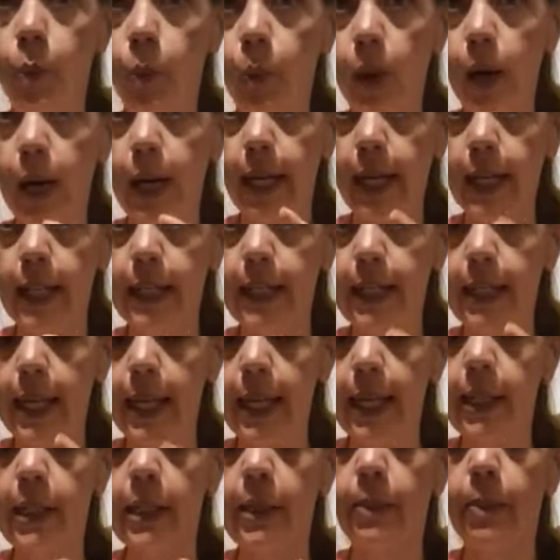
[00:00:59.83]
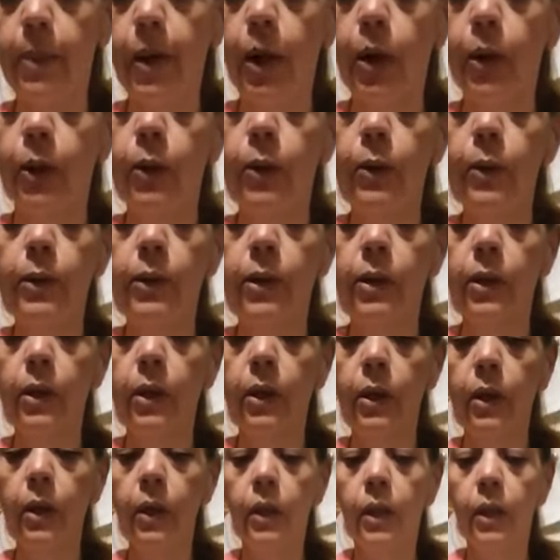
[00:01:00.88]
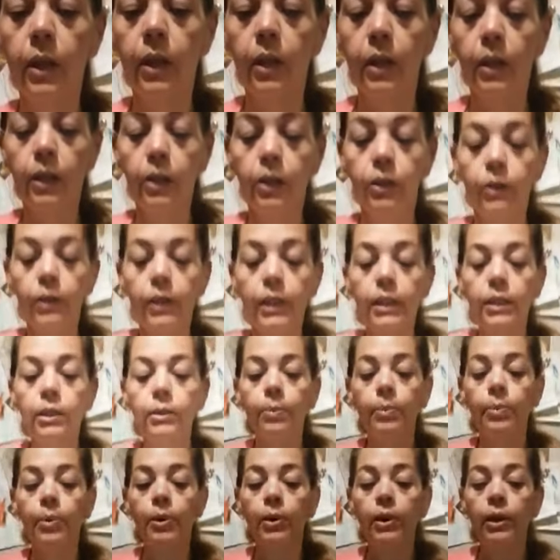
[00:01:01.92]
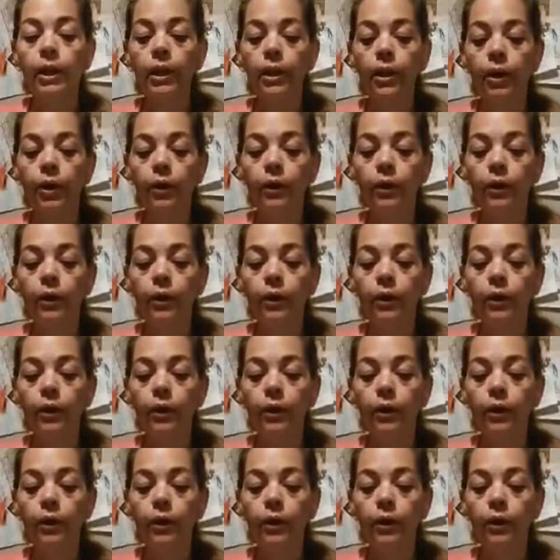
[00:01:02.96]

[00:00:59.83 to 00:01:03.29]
wires exposed. You need to put it